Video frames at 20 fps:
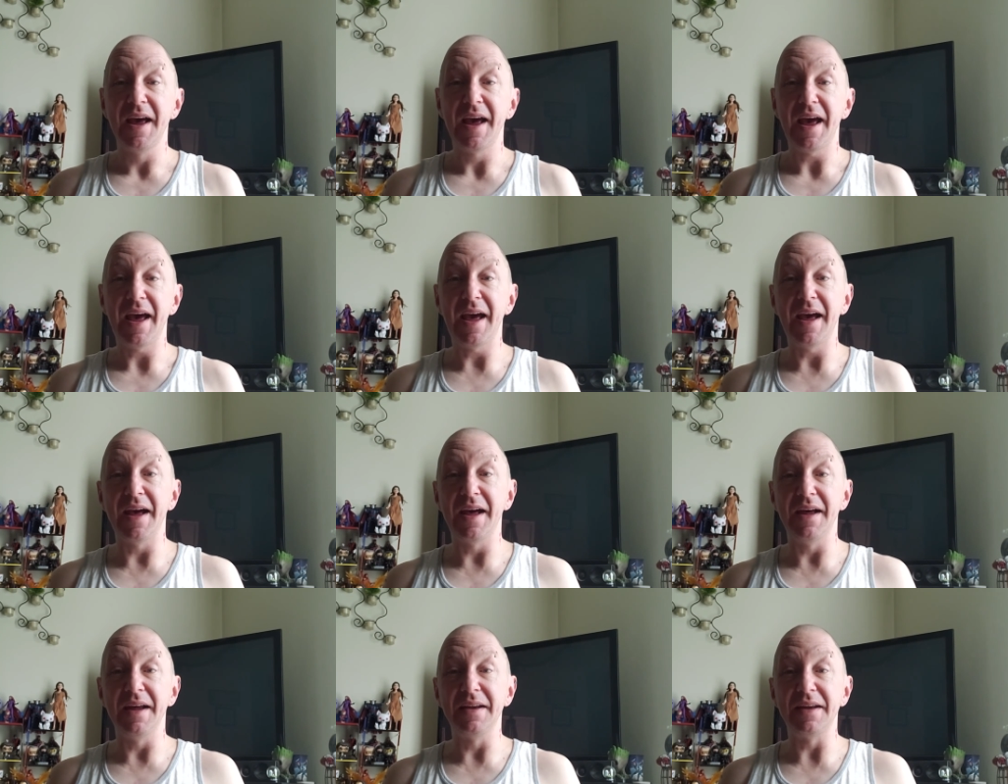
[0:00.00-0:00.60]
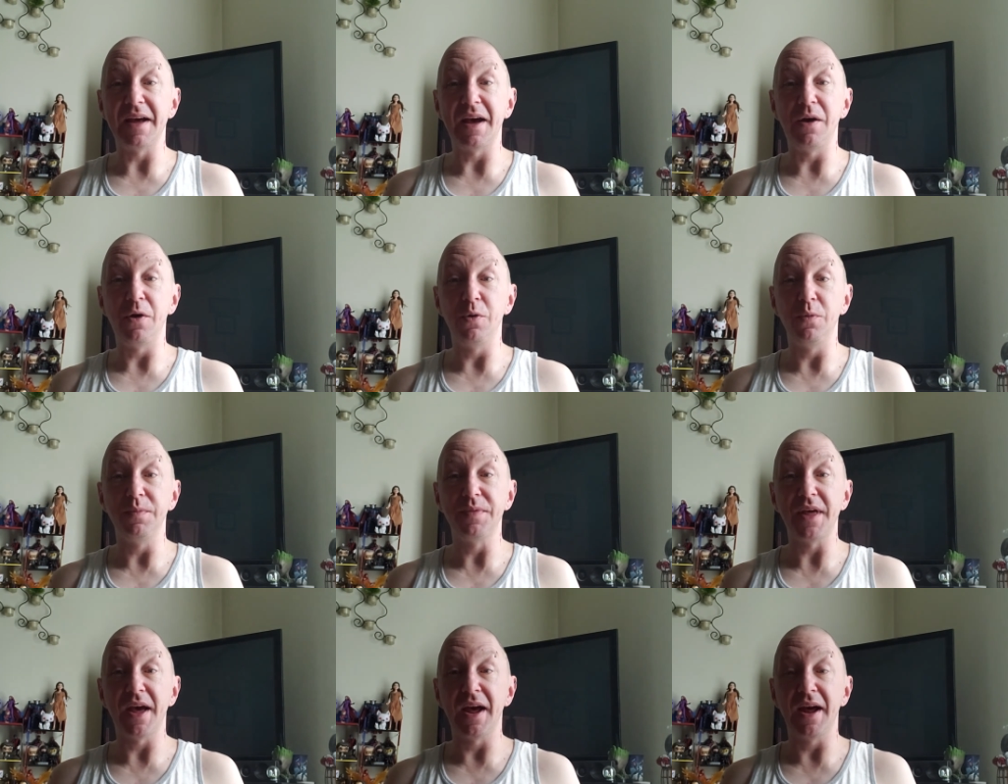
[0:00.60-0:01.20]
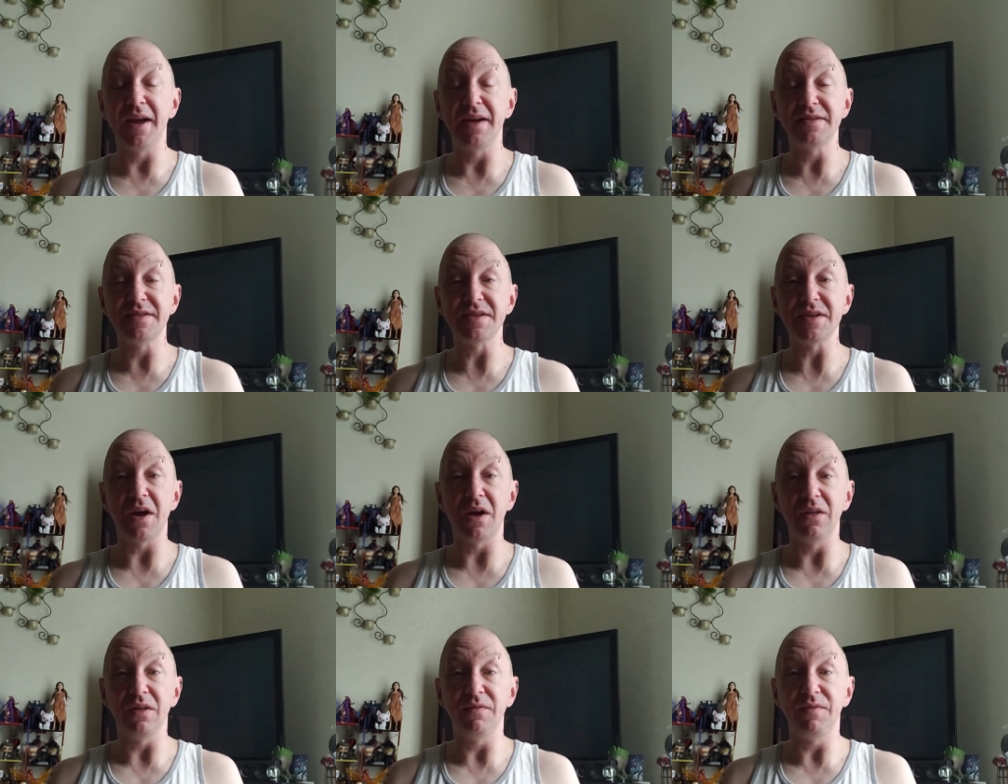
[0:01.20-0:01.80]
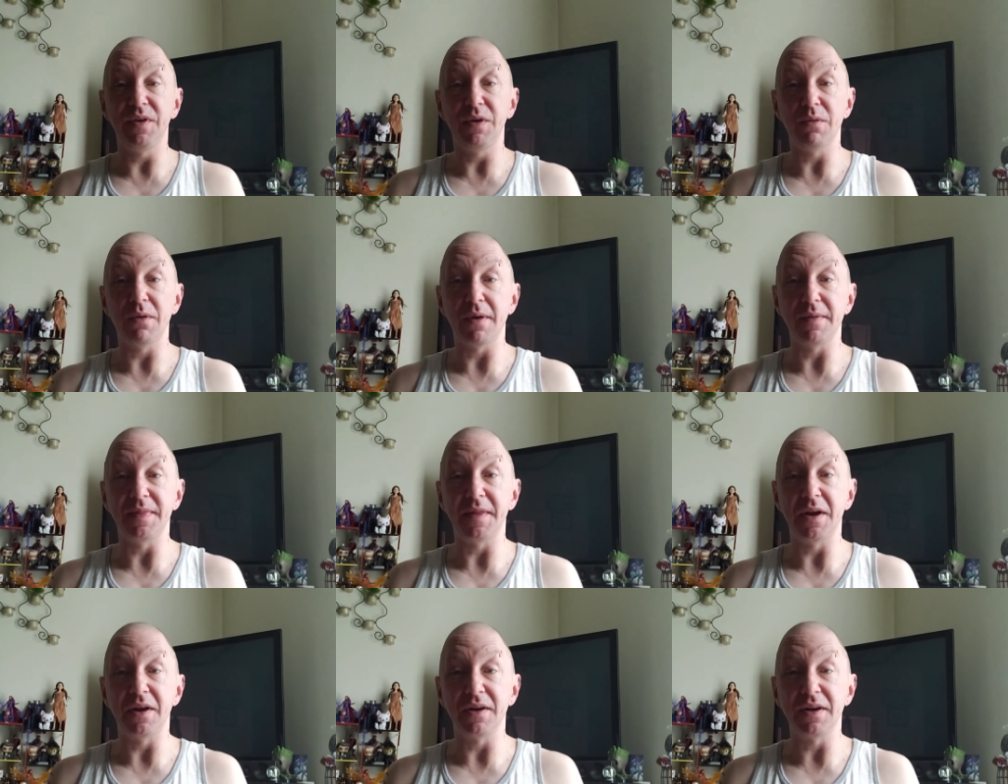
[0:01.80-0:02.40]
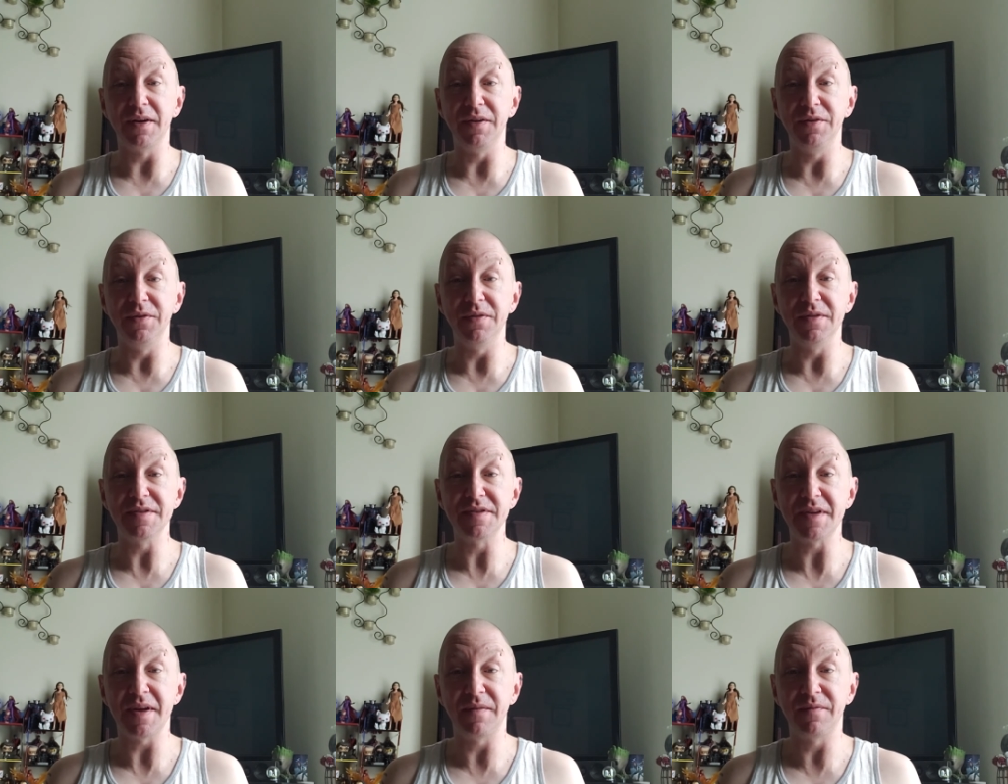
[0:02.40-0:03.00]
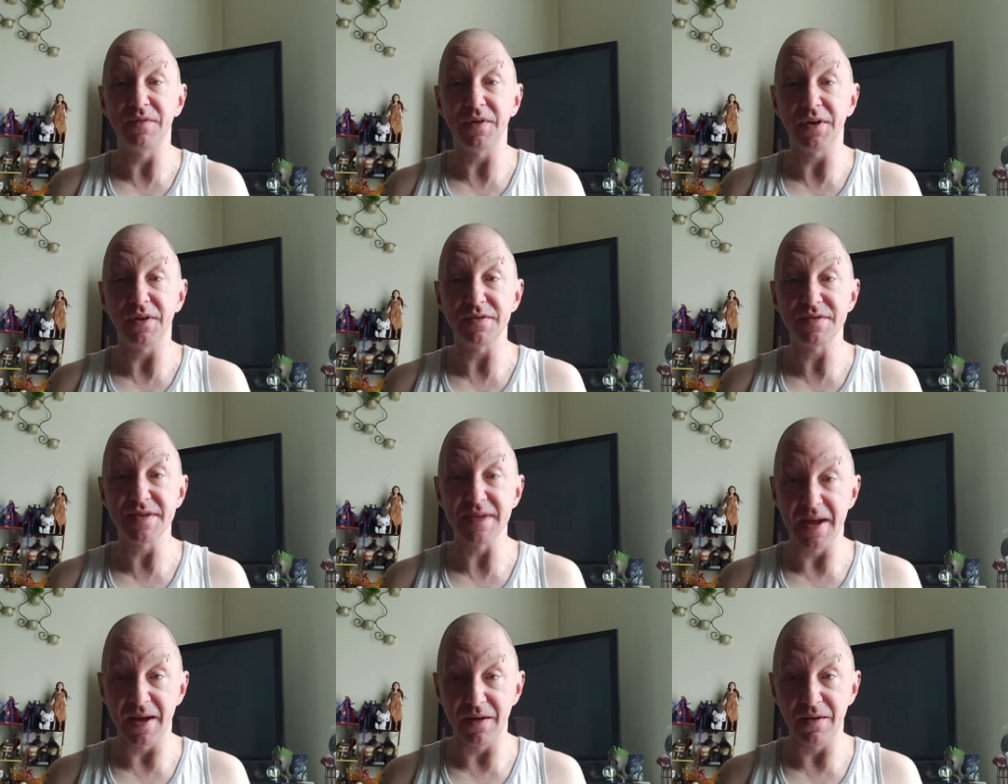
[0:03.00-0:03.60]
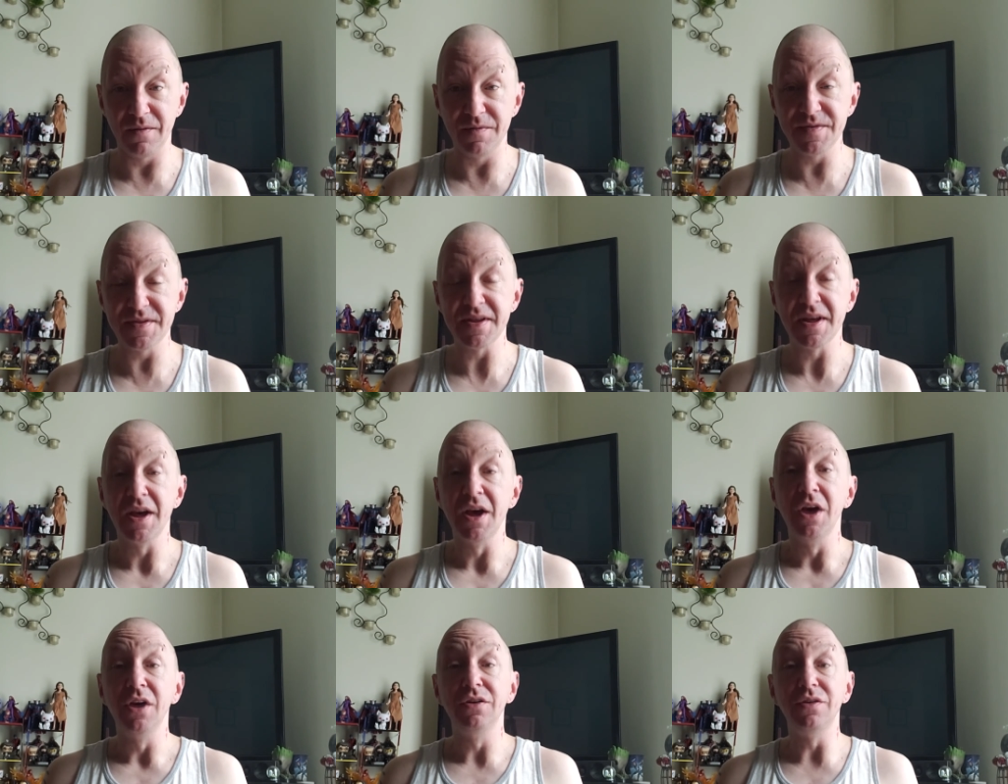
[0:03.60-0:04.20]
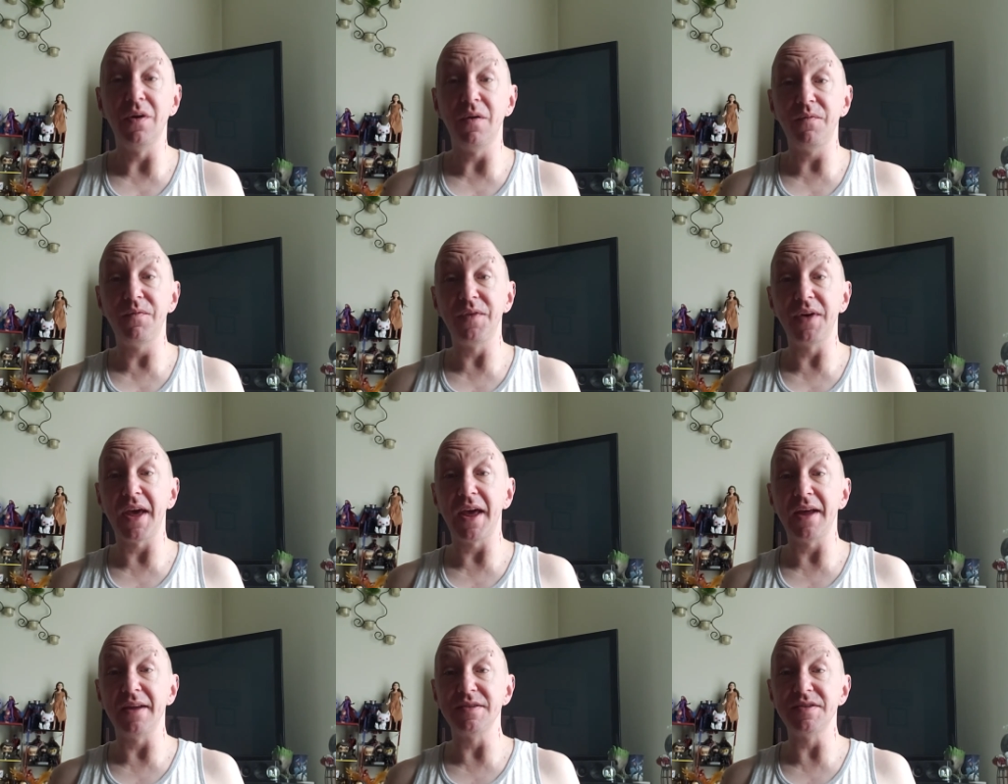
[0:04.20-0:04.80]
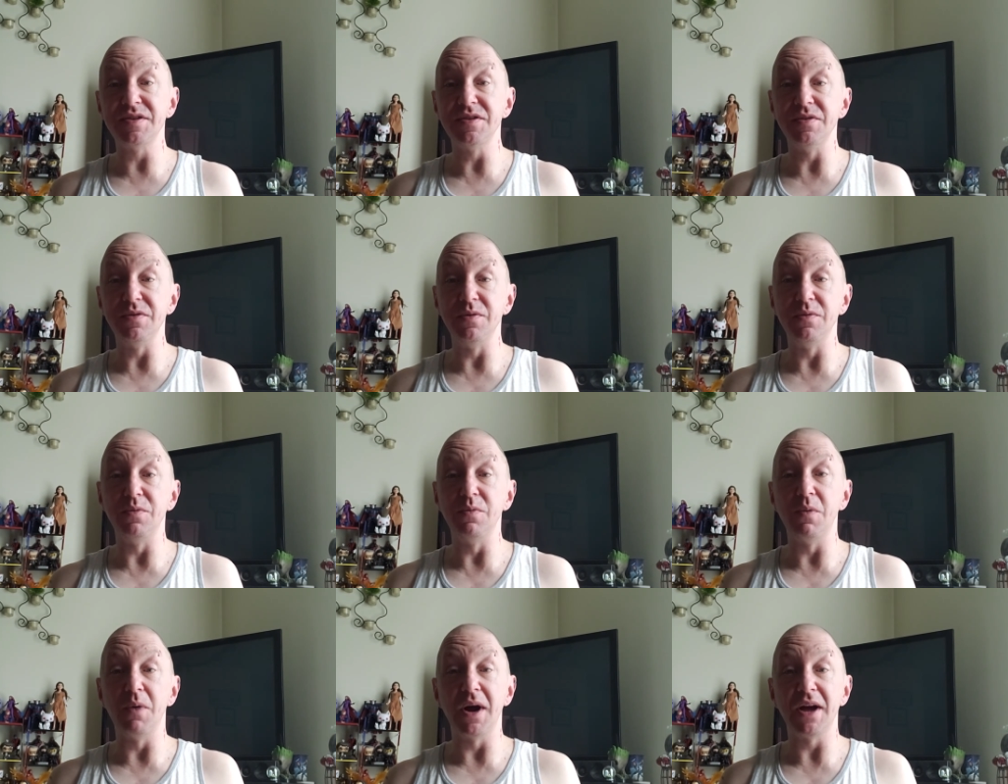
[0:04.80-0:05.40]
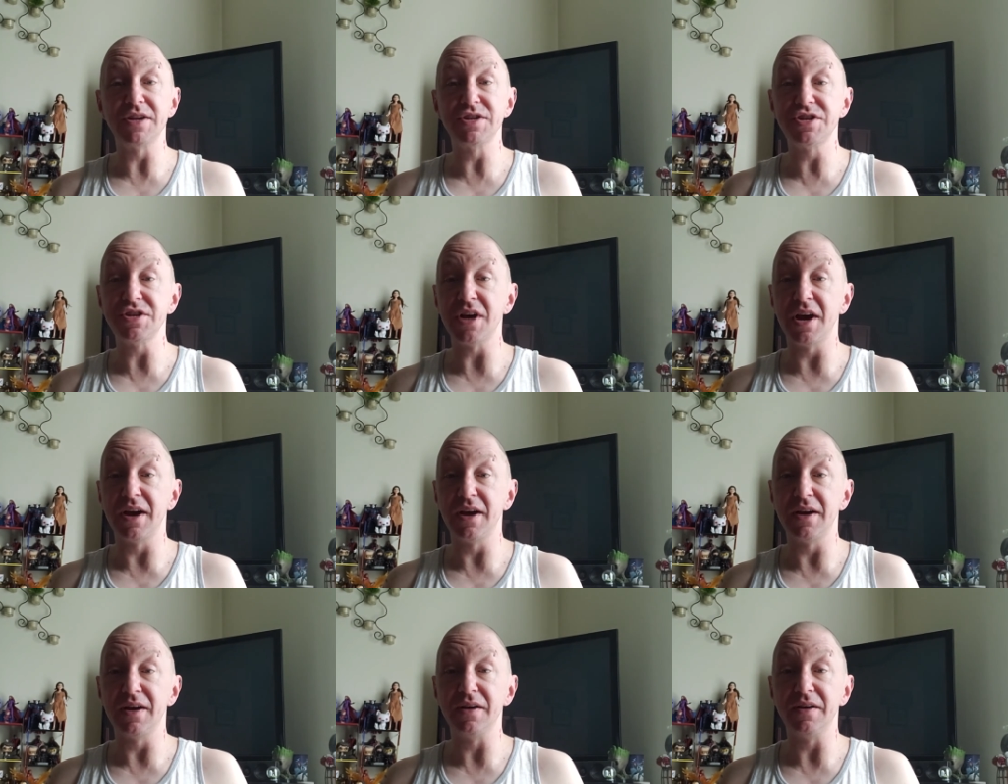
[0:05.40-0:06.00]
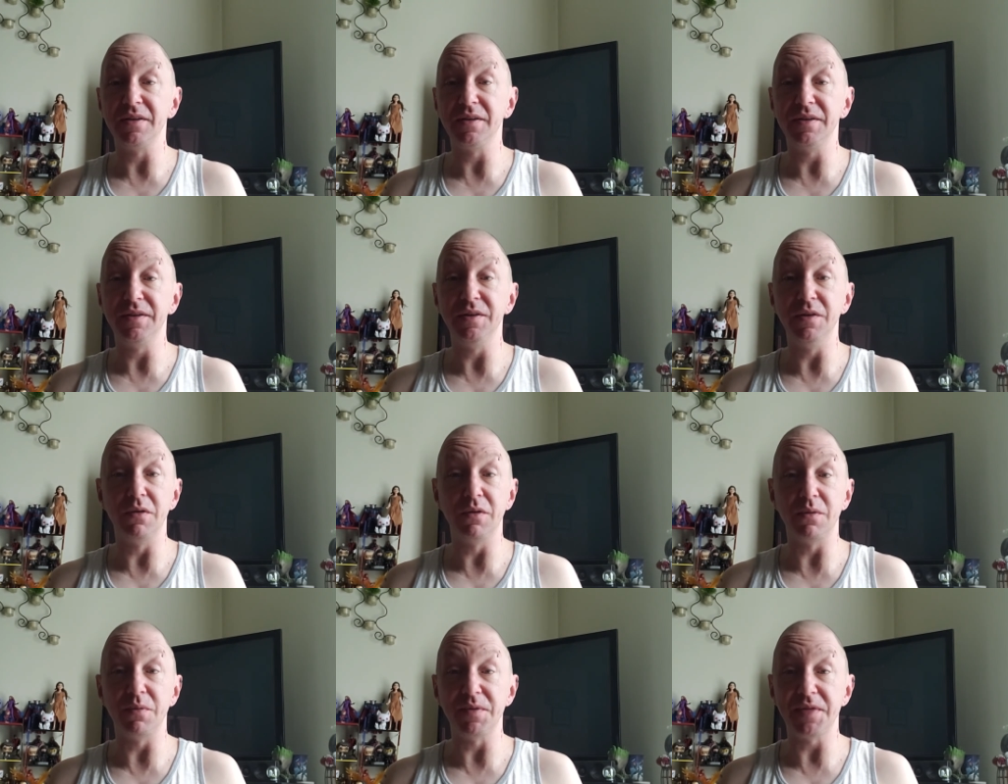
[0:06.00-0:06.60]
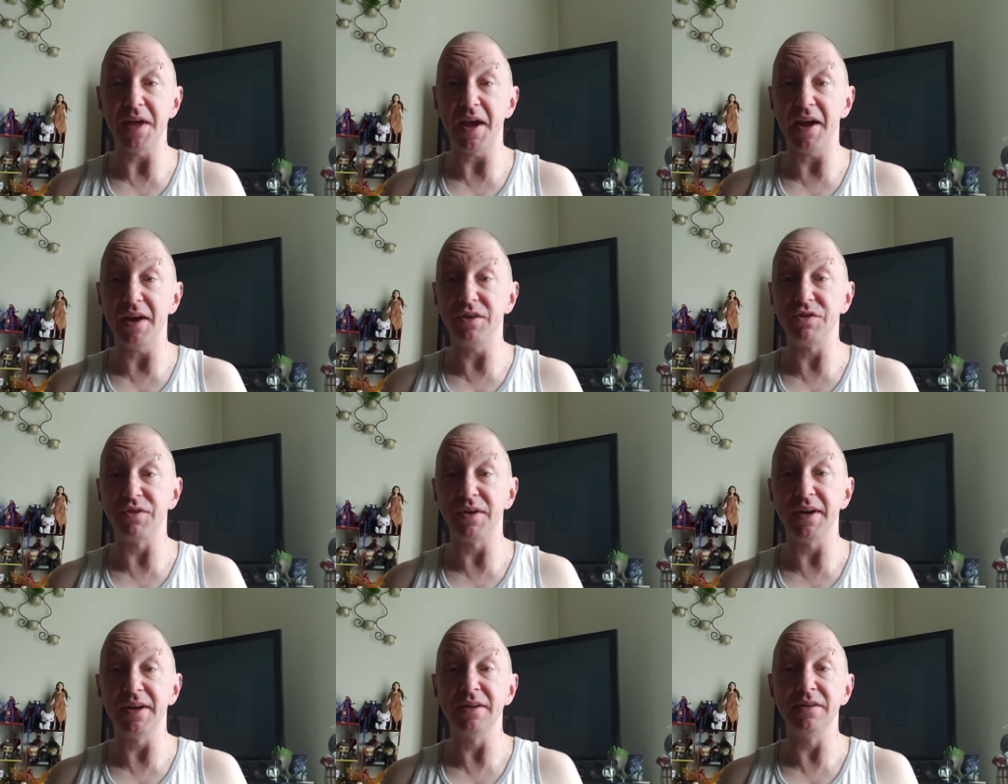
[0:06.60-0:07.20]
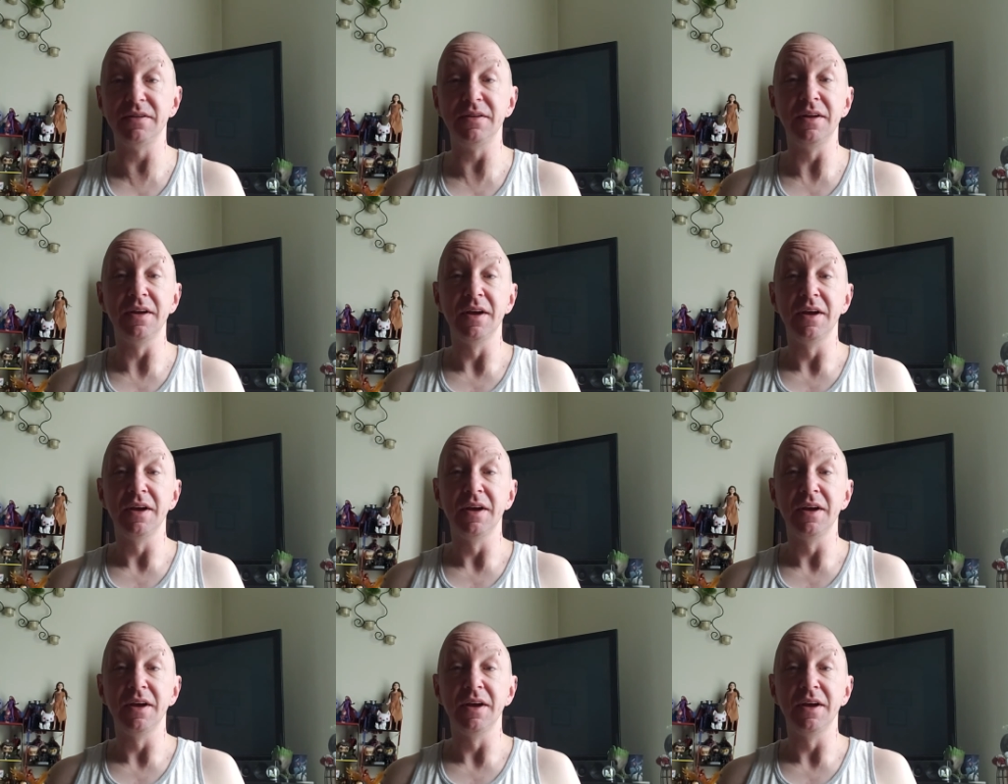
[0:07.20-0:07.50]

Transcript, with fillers: And I hope that all of you out there can do the same for yourselves. Don't forget to watch uh, Yoga with Adriene.